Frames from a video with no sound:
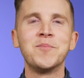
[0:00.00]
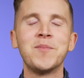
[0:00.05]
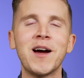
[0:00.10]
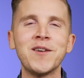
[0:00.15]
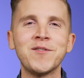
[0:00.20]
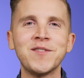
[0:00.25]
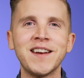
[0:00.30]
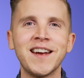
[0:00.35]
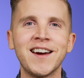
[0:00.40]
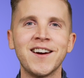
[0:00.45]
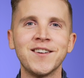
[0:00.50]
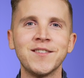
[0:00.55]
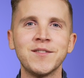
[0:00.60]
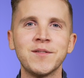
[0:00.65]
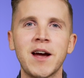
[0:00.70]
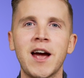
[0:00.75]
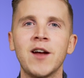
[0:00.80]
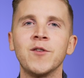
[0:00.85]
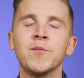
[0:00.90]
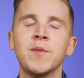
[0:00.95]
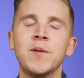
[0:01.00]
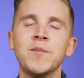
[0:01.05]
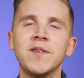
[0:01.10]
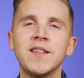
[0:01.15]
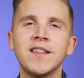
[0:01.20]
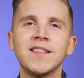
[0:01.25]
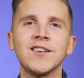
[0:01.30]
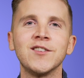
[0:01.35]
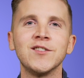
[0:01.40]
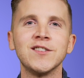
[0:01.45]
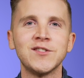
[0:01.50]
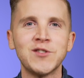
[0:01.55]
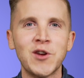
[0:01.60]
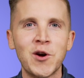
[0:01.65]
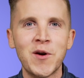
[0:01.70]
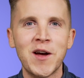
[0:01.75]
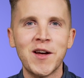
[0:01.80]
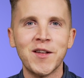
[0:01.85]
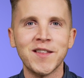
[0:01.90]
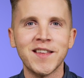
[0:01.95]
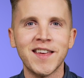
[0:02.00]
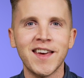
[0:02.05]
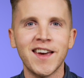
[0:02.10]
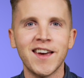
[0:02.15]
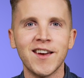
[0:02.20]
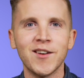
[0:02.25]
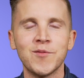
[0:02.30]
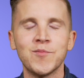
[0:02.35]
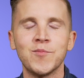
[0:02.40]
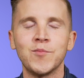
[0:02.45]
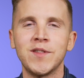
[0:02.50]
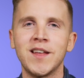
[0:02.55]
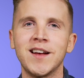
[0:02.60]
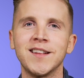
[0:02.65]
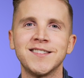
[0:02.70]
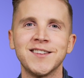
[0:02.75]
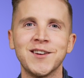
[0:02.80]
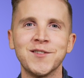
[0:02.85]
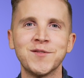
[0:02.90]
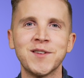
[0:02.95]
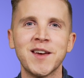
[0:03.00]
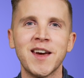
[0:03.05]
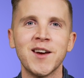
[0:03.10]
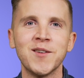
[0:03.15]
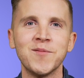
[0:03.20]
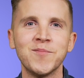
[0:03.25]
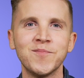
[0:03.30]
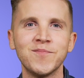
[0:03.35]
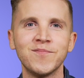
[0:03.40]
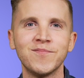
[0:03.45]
Bye for now, and remember that there is no healthcare without self-care.